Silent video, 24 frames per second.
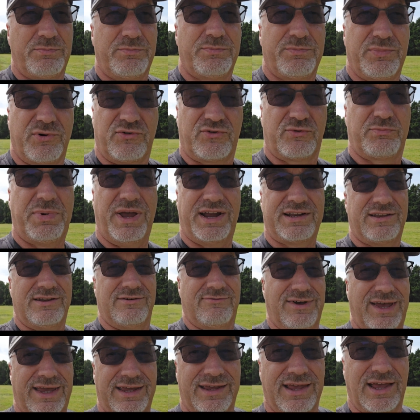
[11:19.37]
perspective,
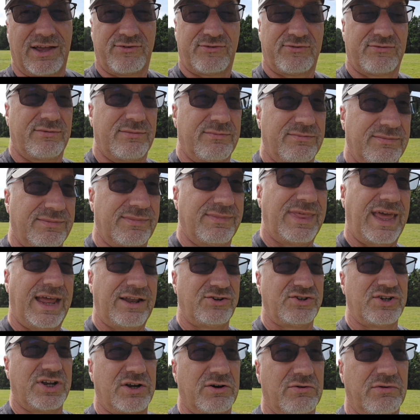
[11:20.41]
I guess, from that
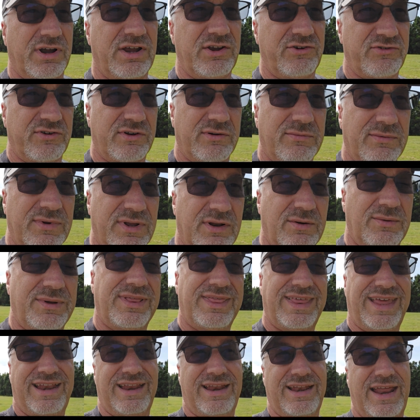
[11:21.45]
generation. I mean,
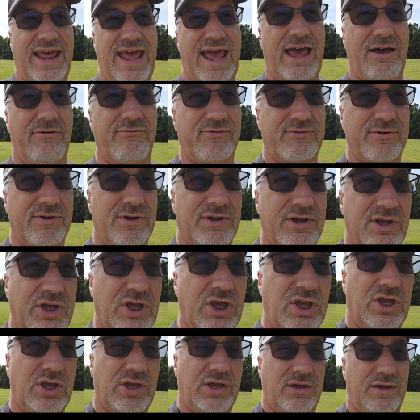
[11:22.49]
they didn't have
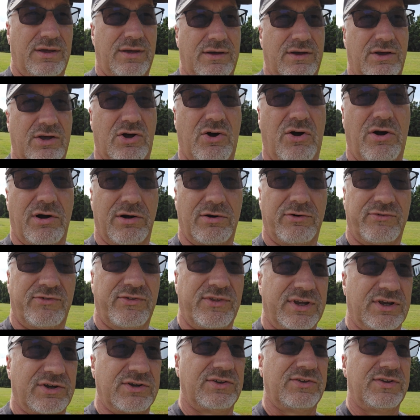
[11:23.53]
cars
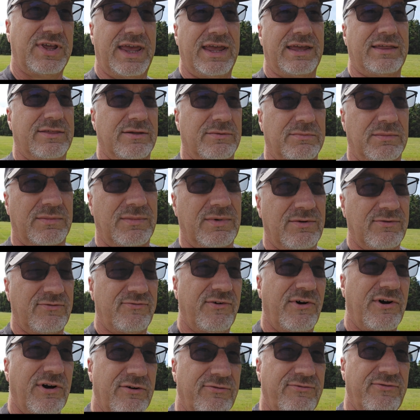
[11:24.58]
that could take them
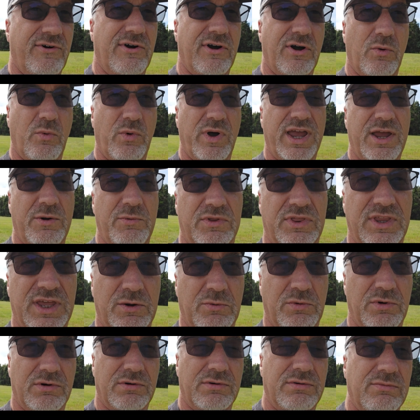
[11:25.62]
far, far away when they
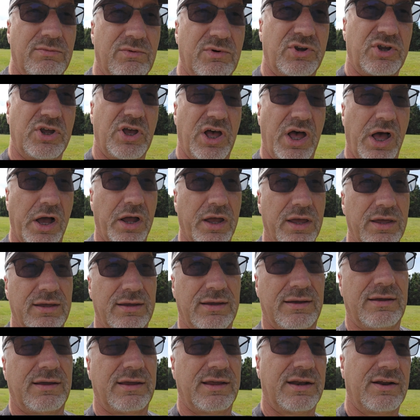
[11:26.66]
were young.
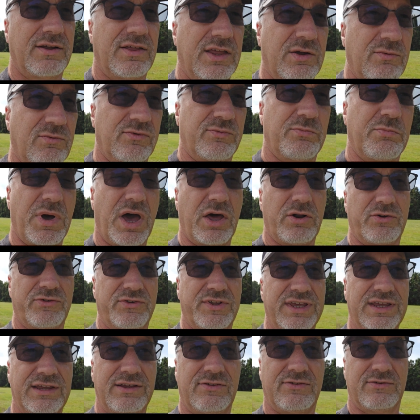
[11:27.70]
You know, there was Model
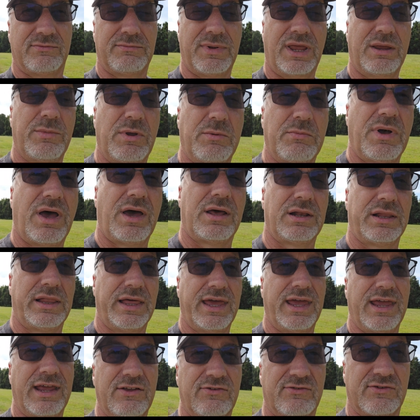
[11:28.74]
Ts and maybe Model
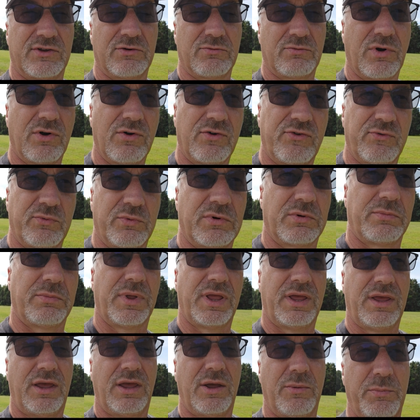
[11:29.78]
As, and the roads were
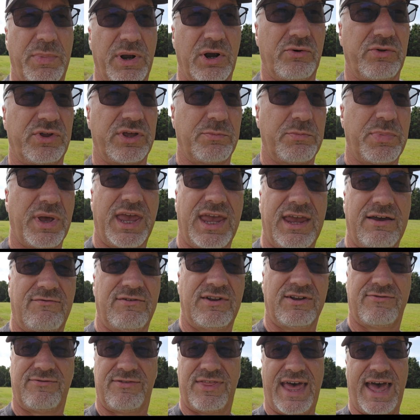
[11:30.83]
barely paved,
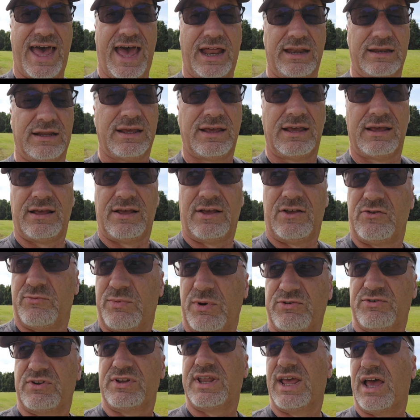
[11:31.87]
if that.
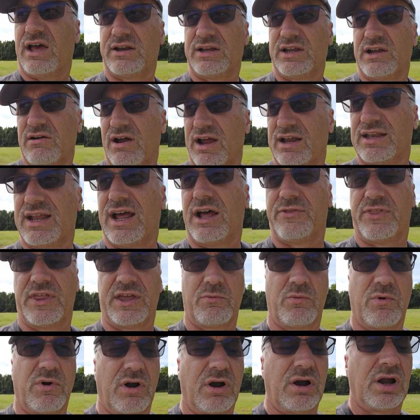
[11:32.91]
Especially down here, I doubt they
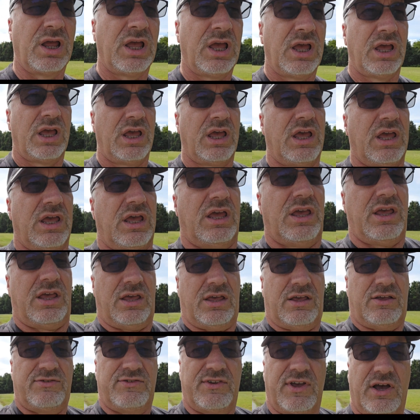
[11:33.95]
were.
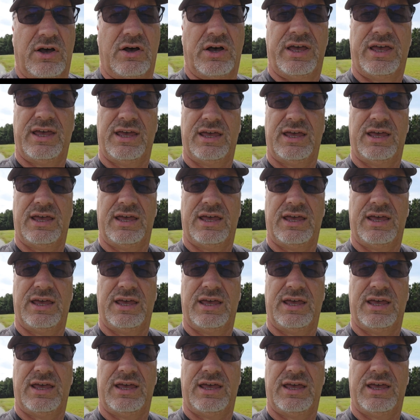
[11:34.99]
So,